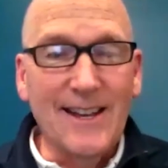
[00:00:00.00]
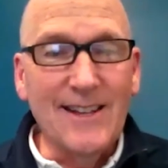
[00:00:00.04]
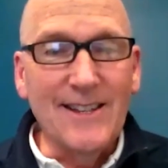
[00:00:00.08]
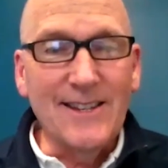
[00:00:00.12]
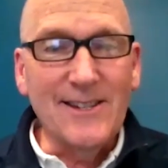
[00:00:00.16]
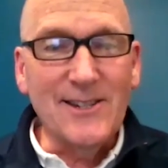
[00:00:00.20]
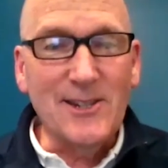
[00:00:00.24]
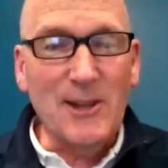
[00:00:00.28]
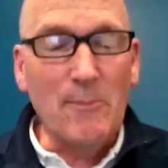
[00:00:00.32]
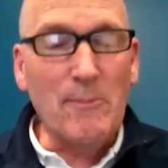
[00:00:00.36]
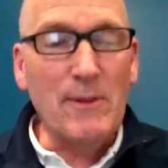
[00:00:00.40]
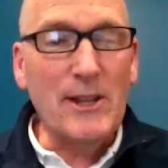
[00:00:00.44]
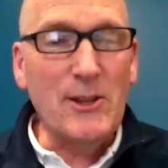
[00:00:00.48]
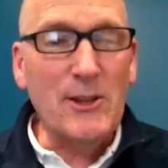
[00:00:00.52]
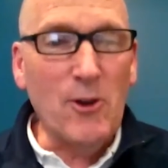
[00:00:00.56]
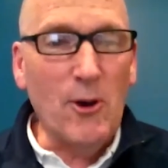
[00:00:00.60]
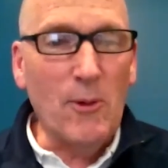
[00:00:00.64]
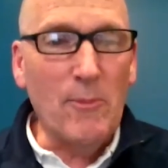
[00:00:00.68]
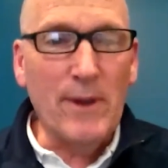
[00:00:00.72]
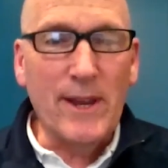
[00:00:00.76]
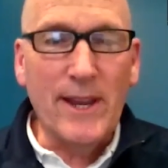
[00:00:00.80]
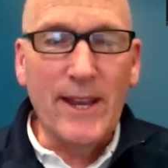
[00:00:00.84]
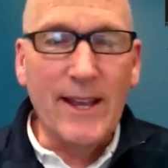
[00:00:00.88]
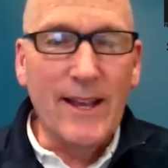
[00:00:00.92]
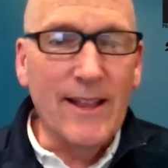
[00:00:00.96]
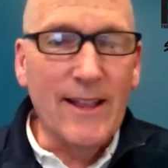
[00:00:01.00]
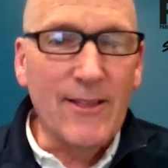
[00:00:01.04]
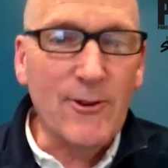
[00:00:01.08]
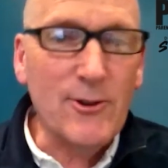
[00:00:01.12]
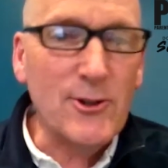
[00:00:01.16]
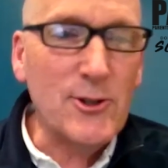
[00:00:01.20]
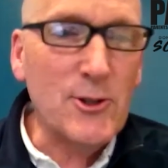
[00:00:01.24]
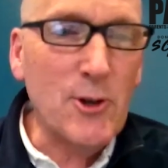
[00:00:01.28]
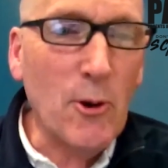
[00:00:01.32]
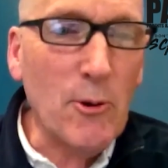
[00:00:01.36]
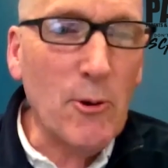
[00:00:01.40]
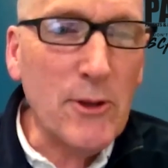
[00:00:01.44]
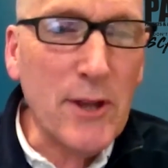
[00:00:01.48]
somebody told me
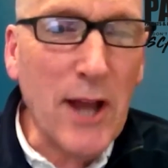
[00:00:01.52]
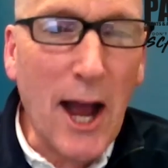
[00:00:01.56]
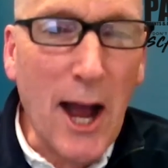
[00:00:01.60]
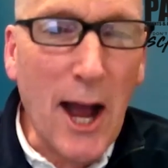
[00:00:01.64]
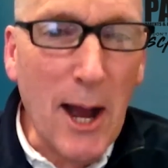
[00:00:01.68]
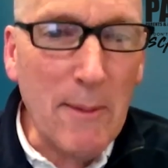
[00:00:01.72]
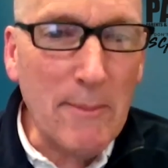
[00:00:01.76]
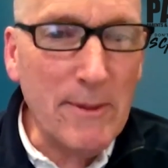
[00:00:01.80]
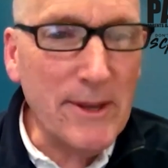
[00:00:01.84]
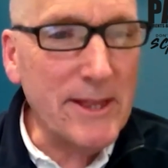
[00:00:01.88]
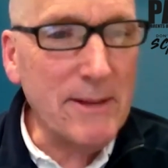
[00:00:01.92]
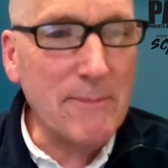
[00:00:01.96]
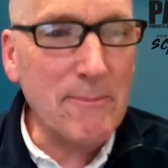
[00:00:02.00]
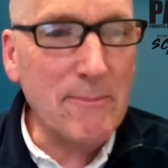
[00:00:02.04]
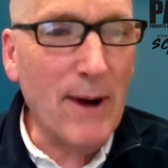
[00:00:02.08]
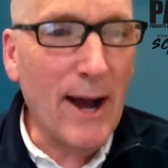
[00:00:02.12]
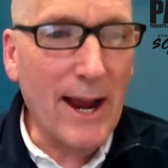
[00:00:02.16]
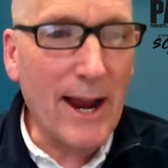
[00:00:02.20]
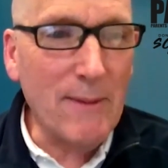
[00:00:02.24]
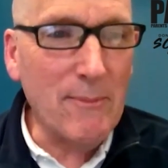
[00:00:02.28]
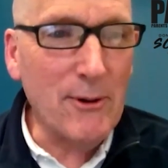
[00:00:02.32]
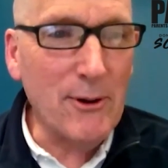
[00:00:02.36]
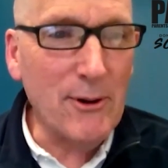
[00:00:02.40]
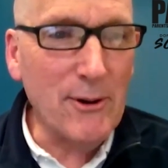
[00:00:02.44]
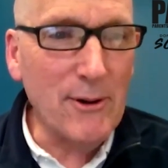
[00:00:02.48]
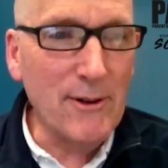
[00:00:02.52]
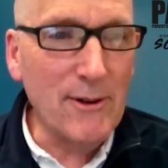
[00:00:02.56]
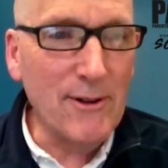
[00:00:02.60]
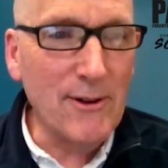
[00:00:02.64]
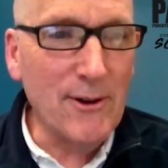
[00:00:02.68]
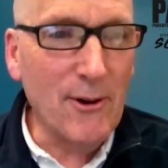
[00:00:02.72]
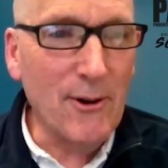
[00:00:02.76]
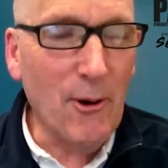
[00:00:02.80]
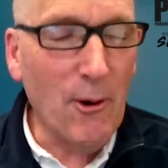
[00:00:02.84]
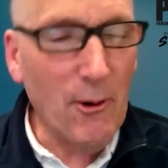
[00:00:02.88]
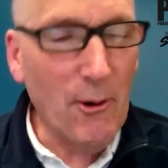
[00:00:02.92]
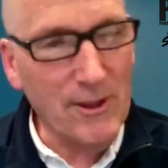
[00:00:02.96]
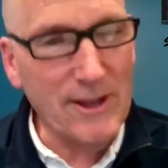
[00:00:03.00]
there's no Tom in the Bible,
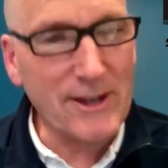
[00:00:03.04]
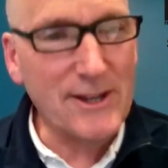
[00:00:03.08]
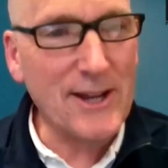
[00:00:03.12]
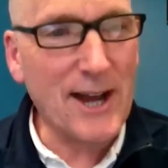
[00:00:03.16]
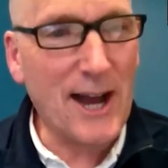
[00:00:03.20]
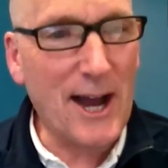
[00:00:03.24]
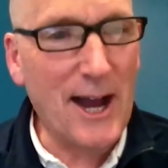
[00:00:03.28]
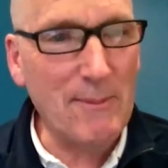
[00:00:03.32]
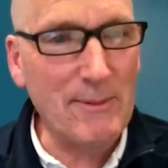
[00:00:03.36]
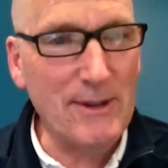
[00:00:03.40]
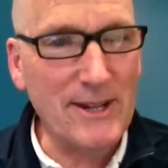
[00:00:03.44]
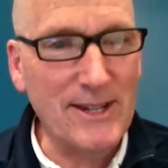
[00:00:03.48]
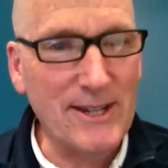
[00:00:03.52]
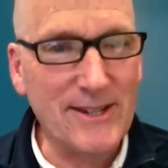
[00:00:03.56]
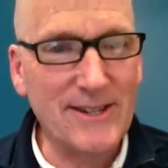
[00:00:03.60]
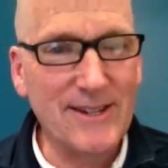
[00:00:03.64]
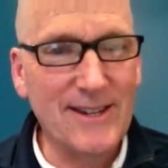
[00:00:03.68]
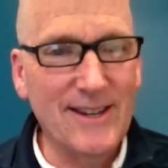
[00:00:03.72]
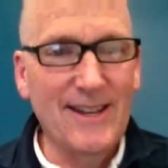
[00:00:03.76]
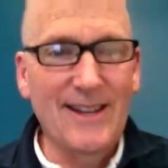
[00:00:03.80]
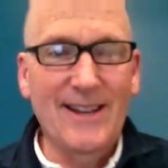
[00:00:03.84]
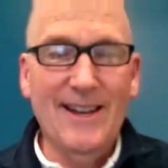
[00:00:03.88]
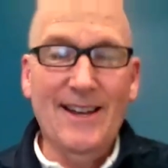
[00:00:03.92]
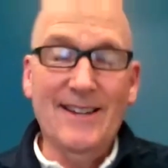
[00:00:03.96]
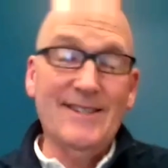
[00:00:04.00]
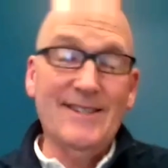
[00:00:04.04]
only Thomas. I